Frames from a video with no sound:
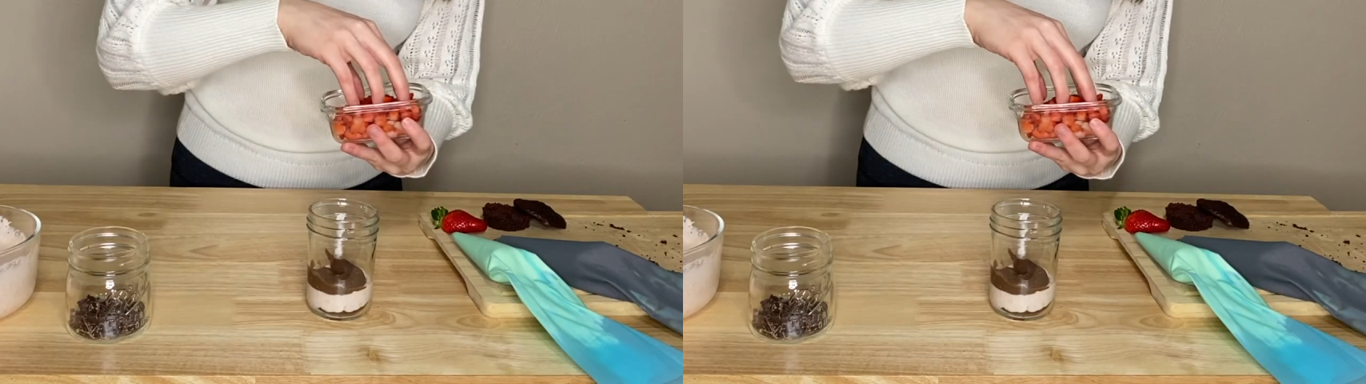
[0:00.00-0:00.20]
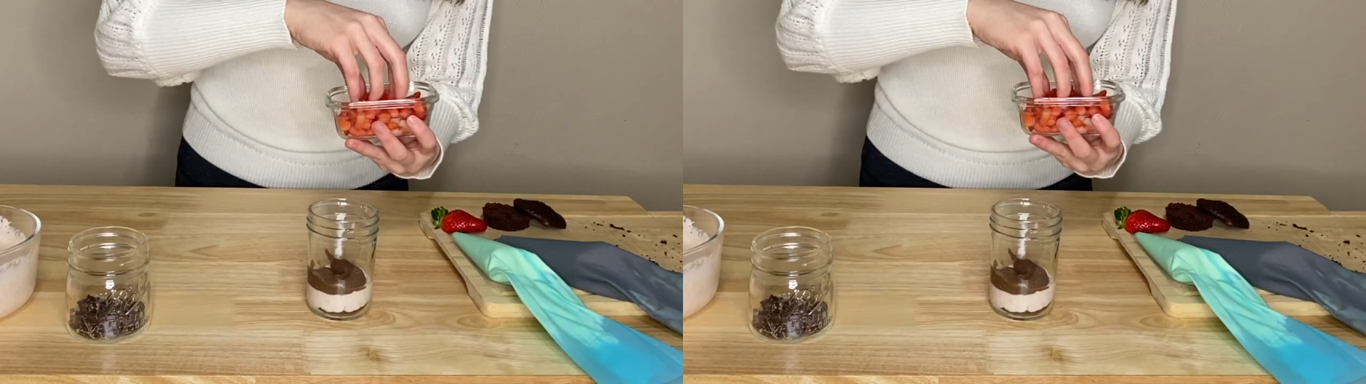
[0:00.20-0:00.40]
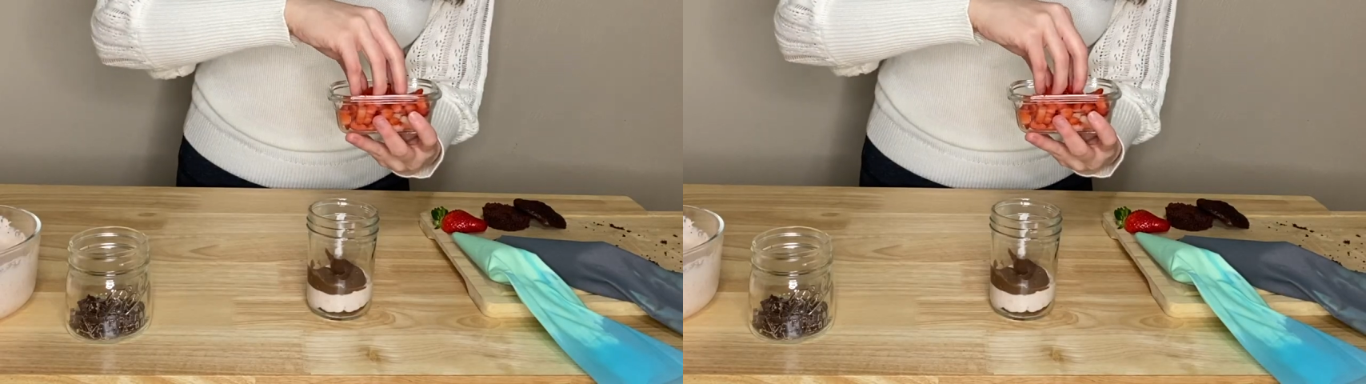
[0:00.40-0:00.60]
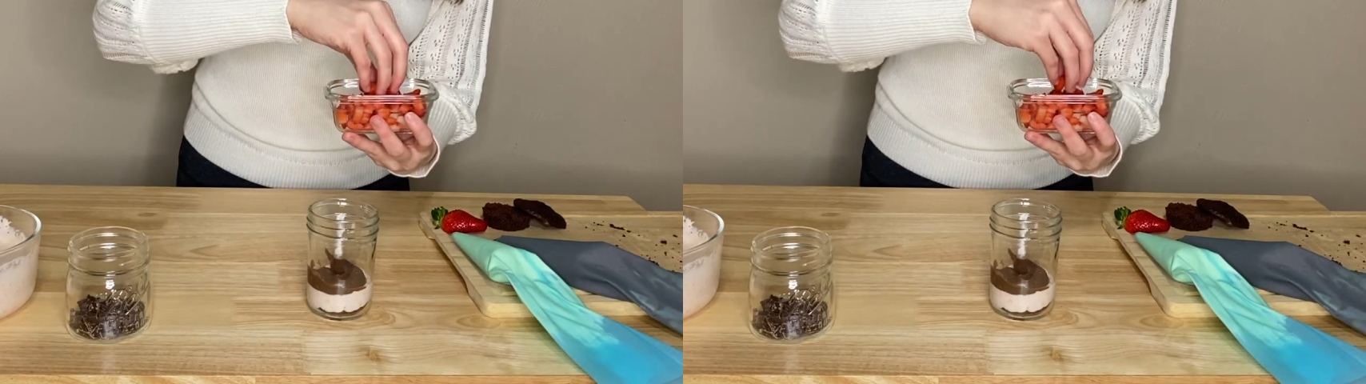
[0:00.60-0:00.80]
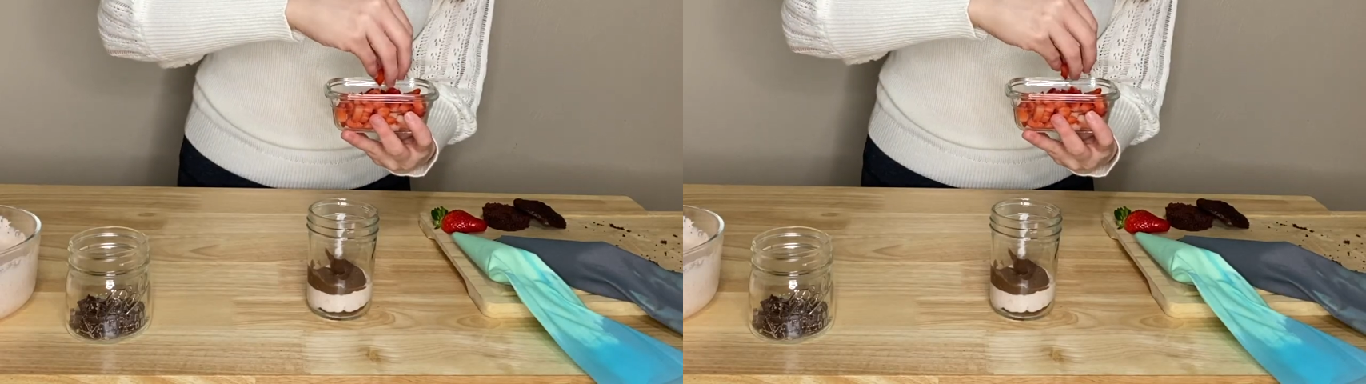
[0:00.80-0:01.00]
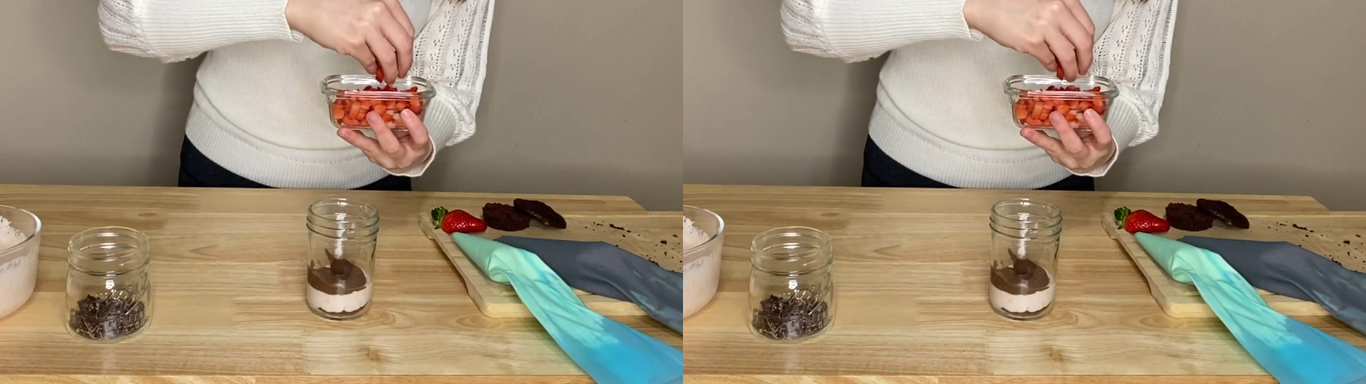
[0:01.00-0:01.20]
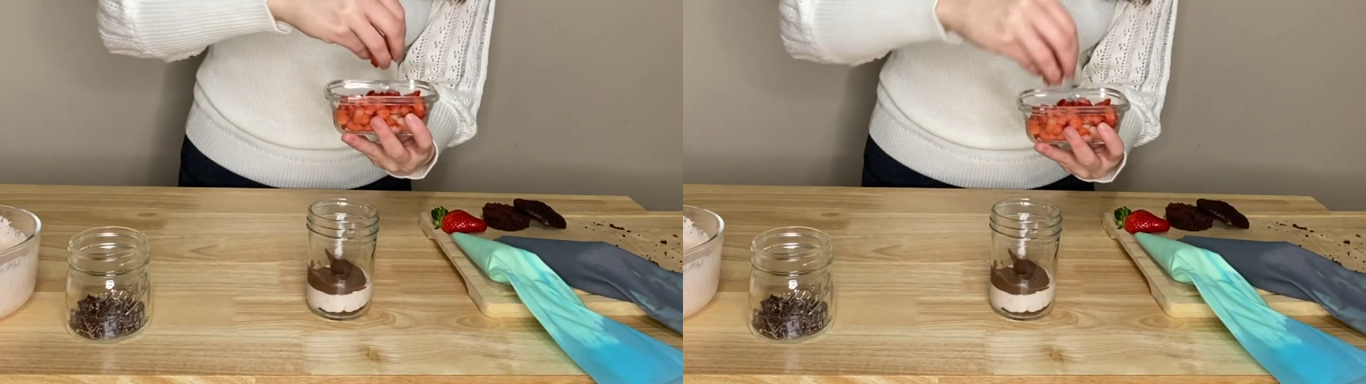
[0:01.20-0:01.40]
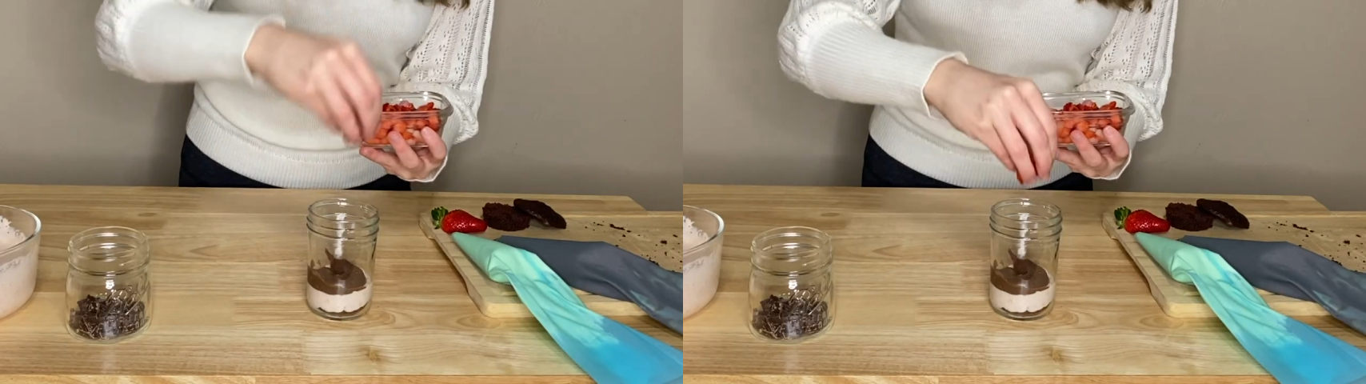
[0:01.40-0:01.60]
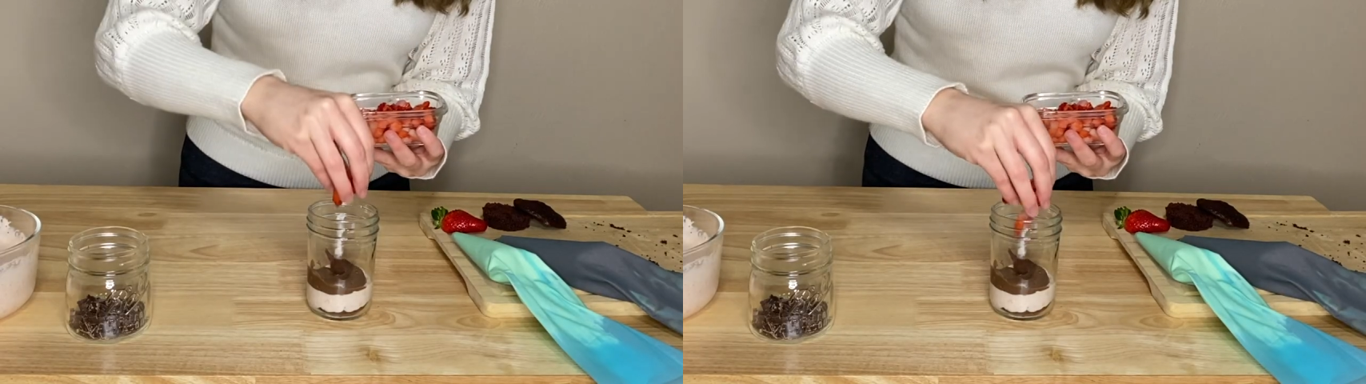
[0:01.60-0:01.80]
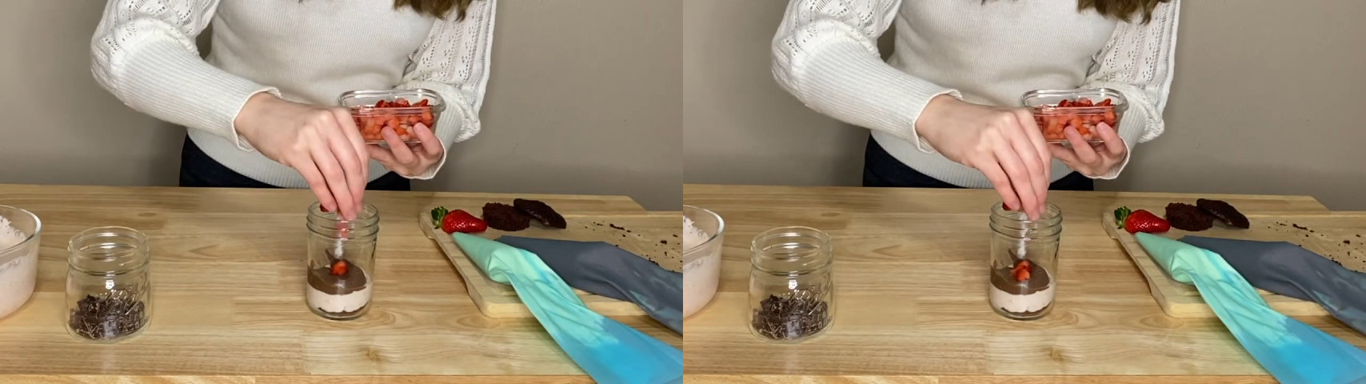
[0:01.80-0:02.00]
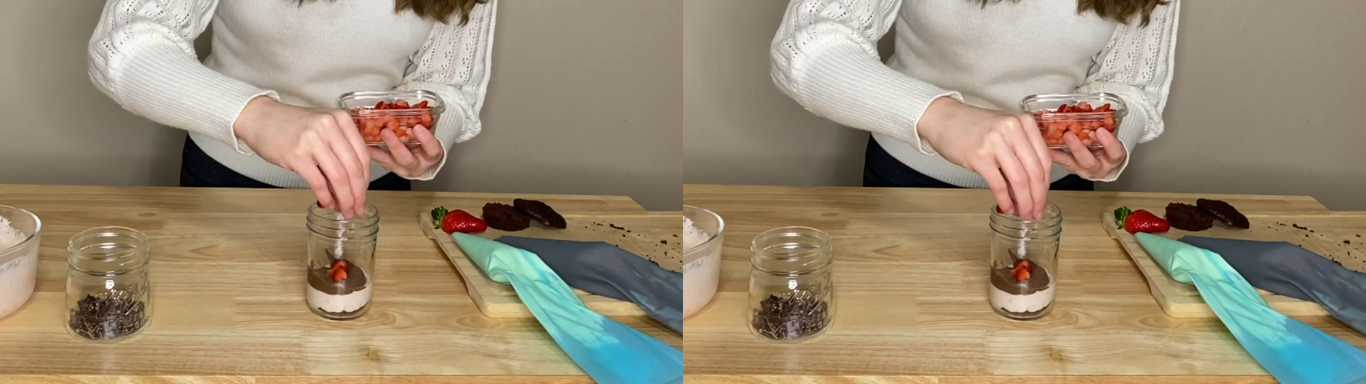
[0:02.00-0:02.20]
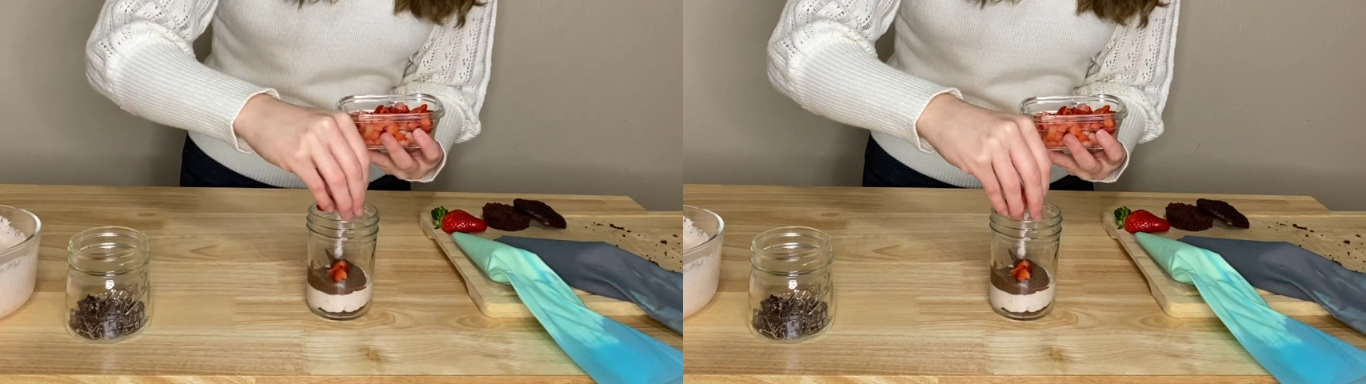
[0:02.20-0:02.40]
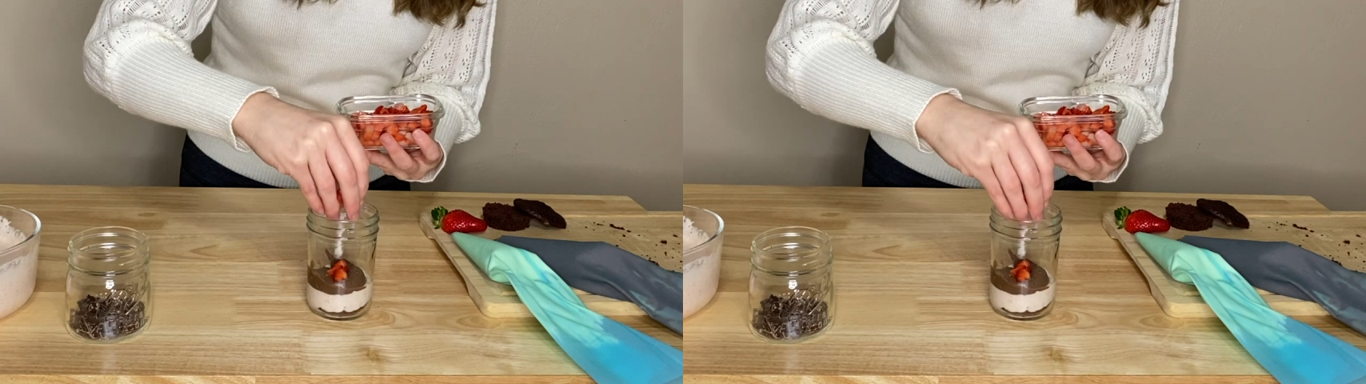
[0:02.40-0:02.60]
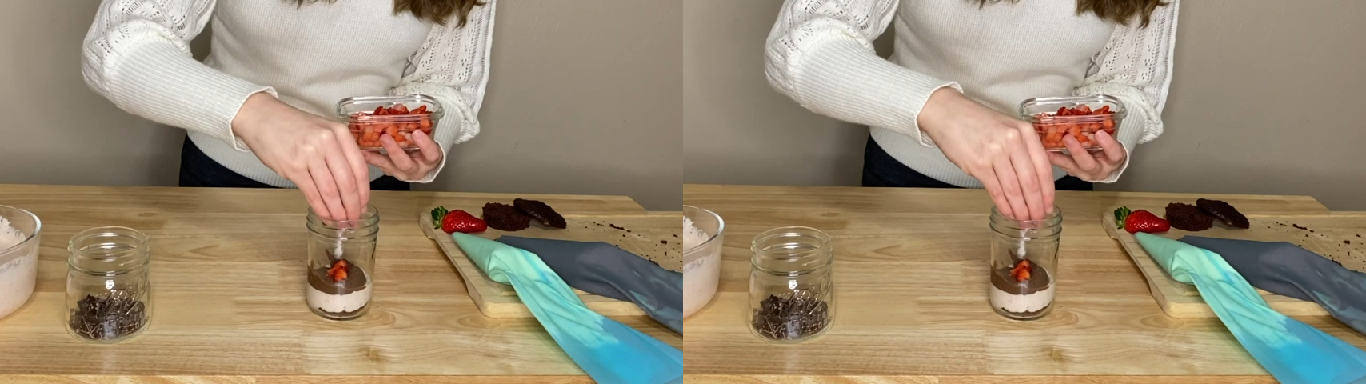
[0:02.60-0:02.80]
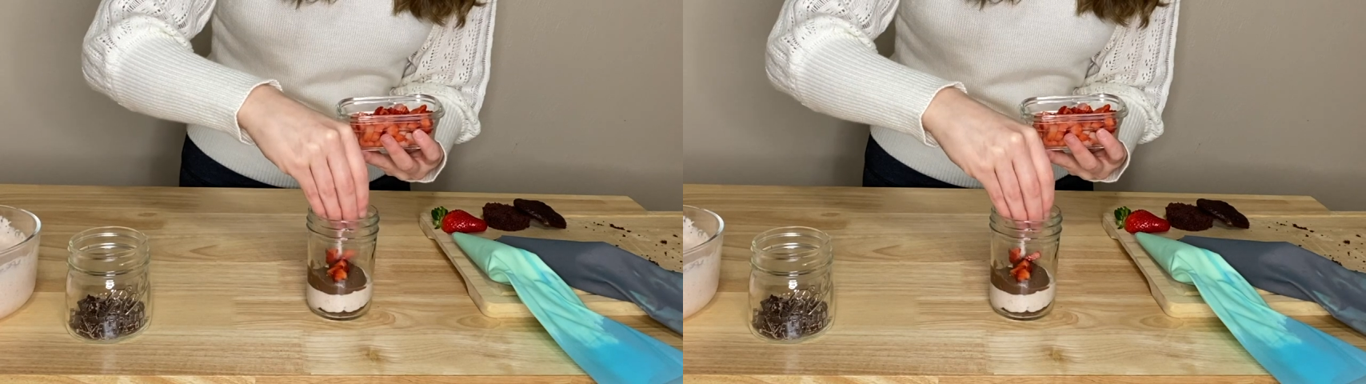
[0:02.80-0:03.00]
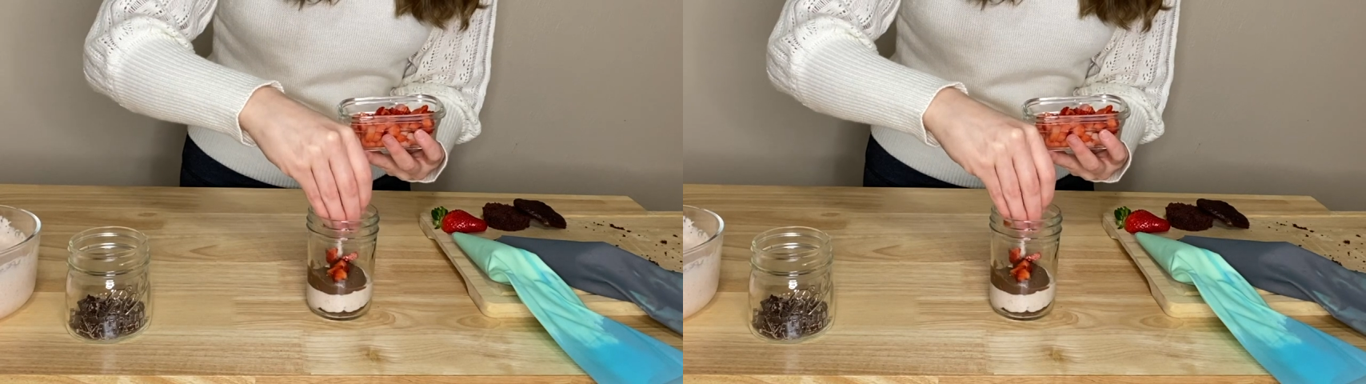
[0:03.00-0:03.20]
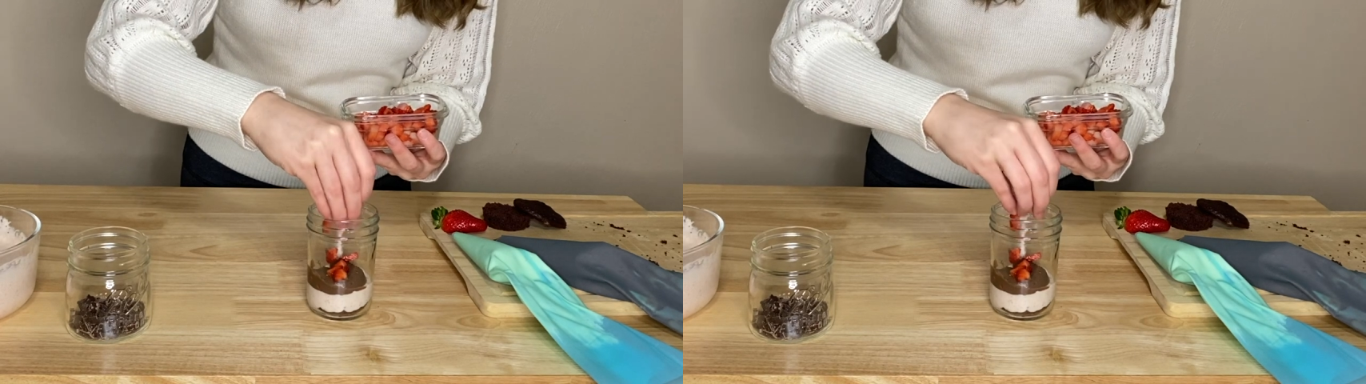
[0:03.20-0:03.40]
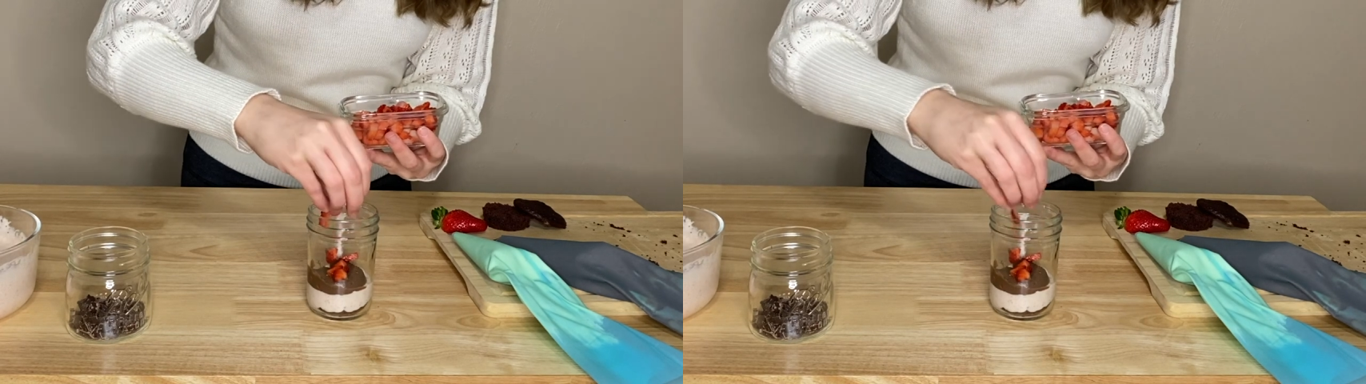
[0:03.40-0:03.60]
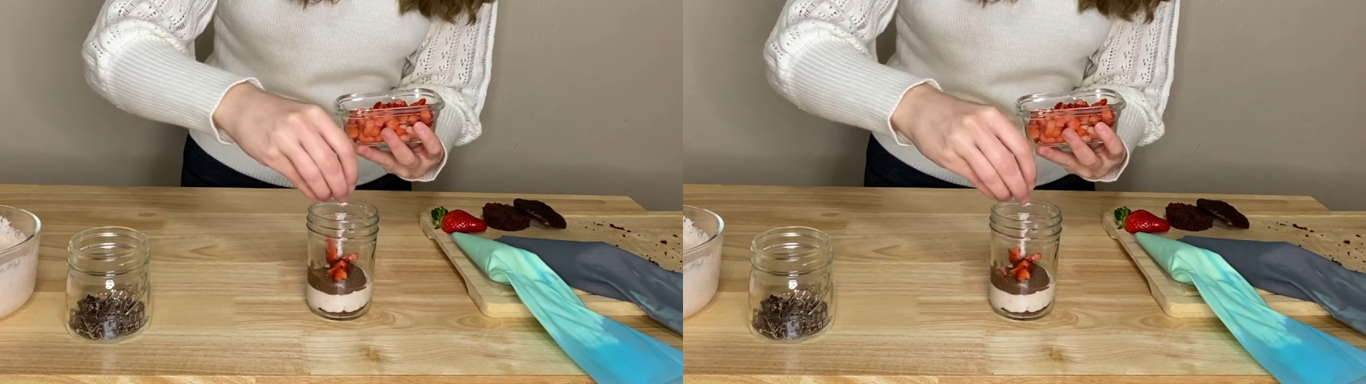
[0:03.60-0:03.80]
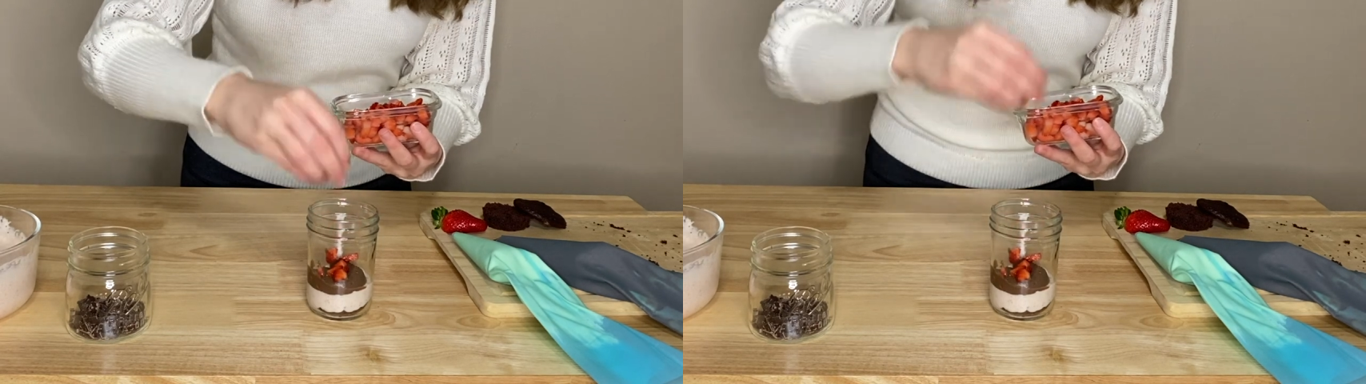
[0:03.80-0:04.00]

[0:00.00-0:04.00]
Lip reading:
(no speaker visible)